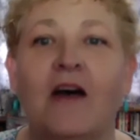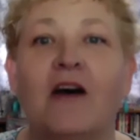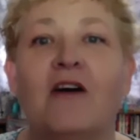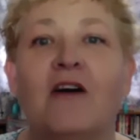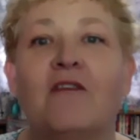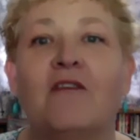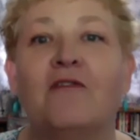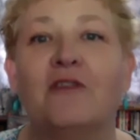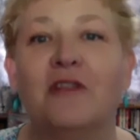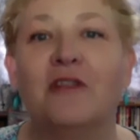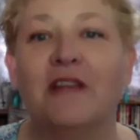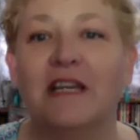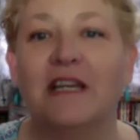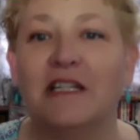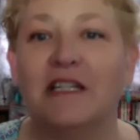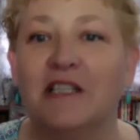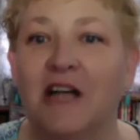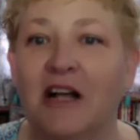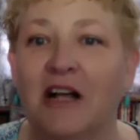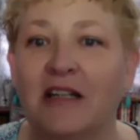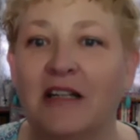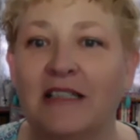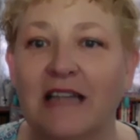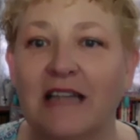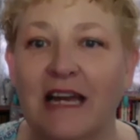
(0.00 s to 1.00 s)
For the
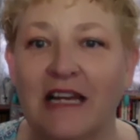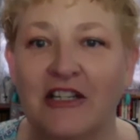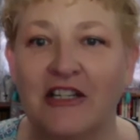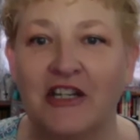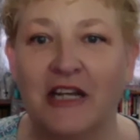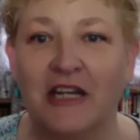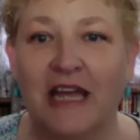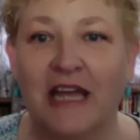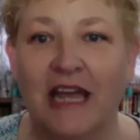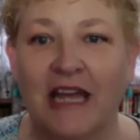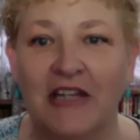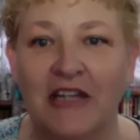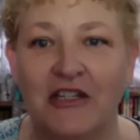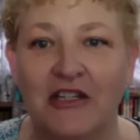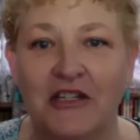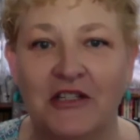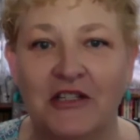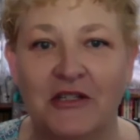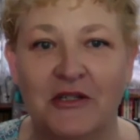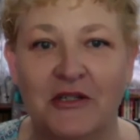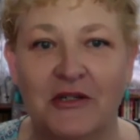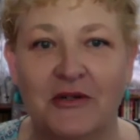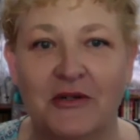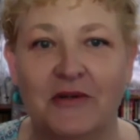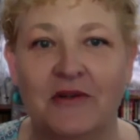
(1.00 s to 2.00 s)
adult education
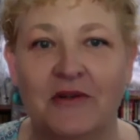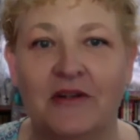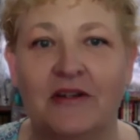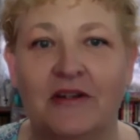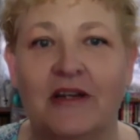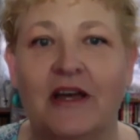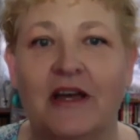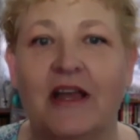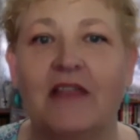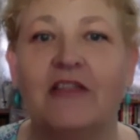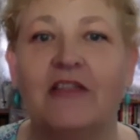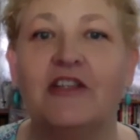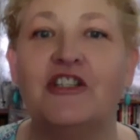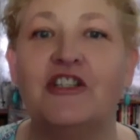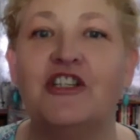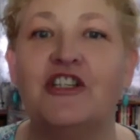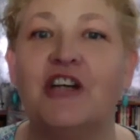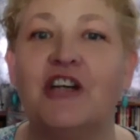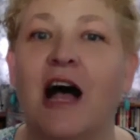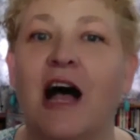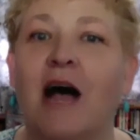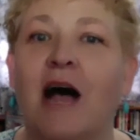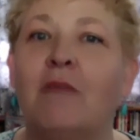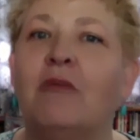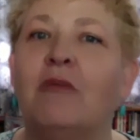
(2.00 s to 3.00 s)
student, the
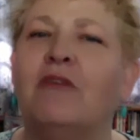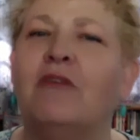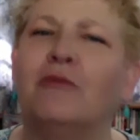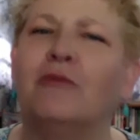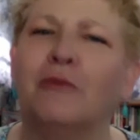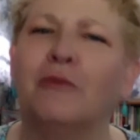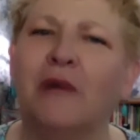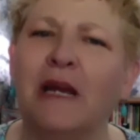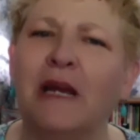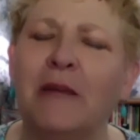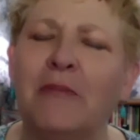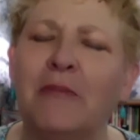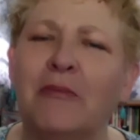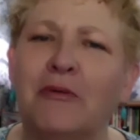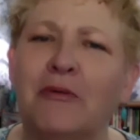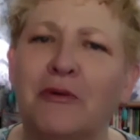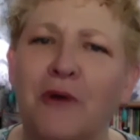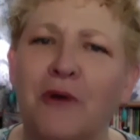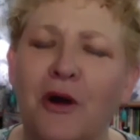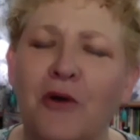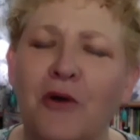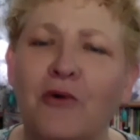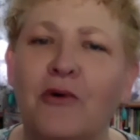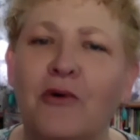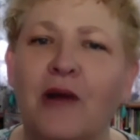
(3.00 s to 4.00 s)
job of
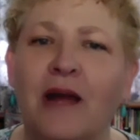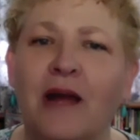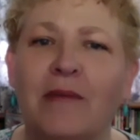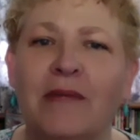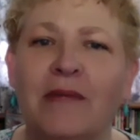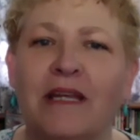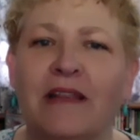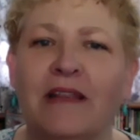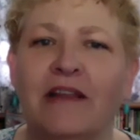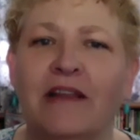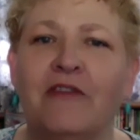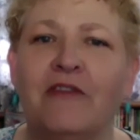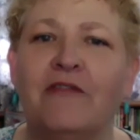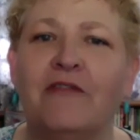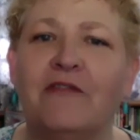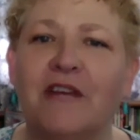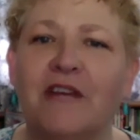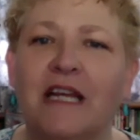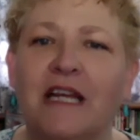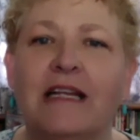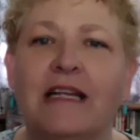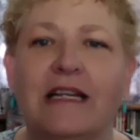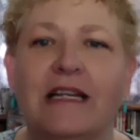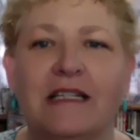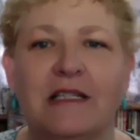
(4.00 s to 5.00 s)
reprogramming their
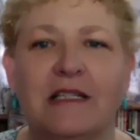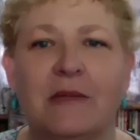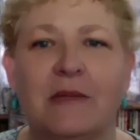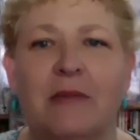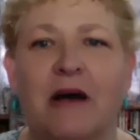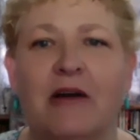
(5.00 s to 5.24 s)
feelings about